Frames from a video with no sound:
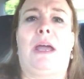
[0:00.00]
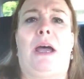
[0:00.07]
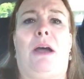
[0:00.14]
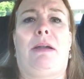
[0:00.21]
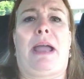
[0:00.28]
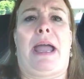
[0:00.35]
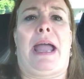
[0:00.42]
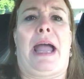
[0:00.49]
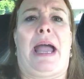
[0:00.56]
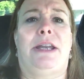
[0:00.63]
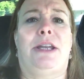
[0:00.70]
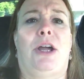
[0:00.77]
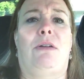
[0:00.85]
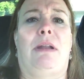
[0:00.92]
Okay,
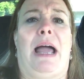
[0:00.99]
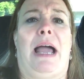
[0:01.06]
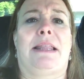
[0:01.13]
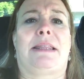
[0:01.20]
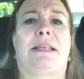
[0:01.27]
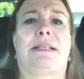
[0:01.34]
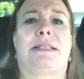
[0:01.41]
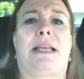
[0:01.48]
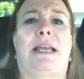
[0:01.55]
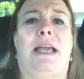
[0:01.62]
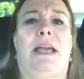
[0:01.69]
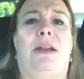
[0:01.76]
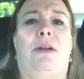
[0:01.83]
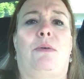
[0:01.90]
I don't like the
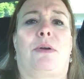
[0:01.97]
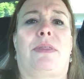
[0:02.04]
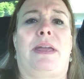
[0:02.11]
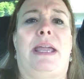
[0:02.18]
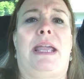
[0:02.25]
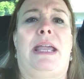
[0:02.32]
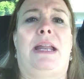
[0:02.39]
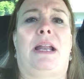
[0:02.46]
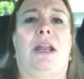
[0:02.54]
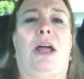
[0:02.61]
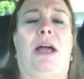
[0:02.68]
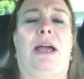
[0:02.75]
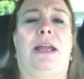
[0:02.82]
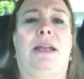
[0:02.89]
sun or the heat a
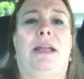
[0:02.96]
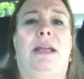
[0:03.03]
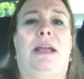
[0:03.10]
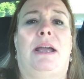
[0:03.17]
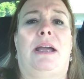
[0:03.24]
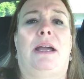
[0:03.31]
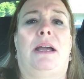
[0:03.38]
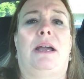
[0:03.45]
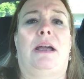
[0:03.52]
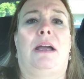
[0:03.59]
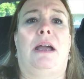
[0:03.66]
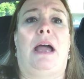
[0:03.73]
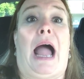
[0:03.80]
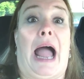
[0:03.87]
lot.
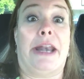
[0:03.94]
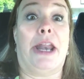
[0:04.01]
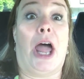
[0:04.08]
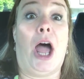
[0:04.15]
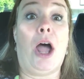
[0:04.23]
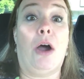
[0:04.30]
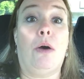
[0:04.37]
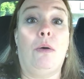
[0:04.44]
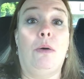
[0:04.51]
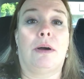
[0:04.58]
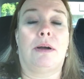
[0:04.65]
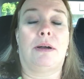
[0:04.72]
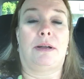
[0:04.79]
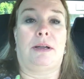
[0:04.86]
I know.
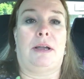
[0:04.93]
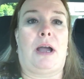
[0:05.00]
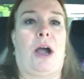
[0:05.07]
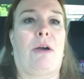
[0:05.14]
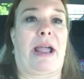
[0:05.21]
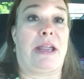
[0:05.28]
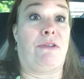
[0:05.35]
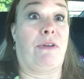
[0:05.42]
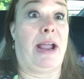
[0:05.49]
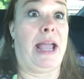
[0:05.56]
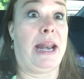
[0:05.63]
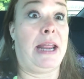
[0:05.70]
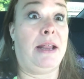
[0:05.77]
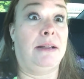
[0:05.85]
Okay, you
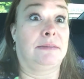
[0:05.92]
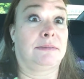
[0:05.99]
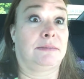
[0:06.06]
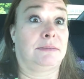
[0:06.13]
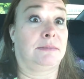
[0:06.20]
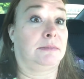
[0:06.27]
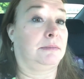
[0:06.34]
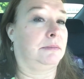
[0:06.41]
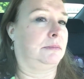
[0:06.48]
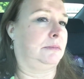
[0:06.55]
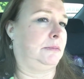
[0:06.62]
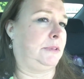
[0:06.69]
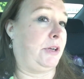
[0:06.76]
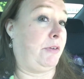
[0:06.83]
ready?
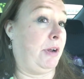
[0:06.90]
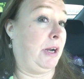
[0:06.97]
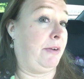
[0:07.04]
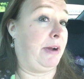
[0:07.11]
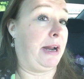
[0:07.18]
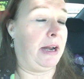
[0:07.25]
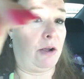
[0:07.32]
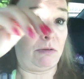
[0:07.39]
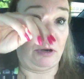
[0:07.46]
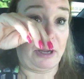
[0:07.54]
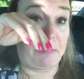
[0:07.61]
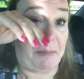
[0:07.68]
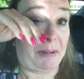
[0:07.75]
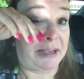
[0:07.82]
You really ready? Oh,
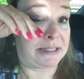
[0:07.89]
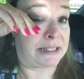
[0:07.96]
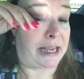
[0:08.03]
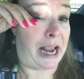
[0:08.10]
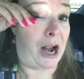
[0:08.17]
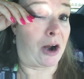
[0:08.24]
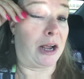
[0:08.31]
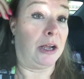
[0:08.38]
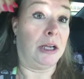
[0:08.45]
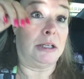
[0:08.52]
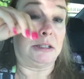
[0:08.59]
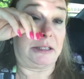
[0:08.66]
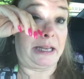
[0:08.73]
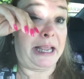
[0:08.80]
look at my mascara.
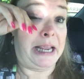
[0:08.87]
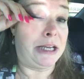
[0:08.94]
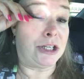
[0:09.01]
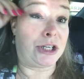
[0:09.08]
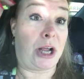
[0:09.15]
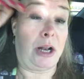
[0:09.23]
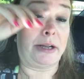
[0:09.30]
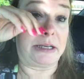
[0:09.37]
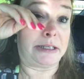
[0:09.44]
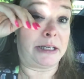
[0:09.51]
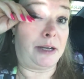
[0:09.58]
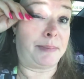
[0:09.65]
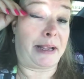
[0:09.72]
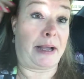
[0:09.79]
Ladies, y'all didn't
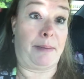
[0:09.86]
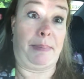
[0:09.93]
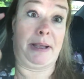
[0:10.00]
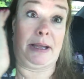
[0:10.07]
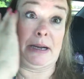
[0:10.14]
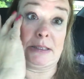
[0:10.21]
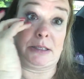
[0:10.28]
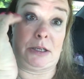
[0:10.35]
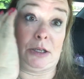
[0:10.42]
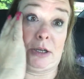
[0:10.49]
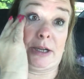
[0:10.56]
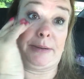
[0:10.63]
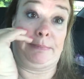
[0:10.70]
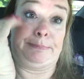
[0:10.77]
tell me how bad I was
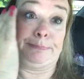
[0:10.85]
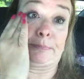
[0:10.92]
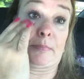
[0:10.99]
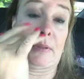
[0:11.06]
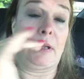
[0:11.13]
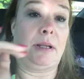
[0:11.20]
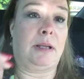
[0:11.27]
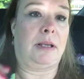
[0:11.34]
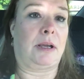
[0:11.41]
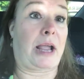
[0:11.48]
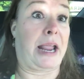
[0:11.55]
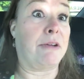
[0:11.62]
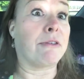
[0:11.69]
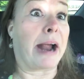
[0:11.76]
looking.
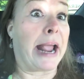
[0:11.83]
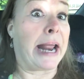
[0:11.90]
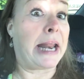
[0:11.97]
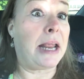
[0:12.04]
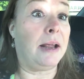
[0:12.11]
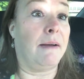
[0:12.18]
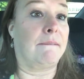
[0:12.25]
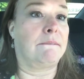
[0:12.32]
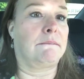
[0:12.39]
Okay, you ready?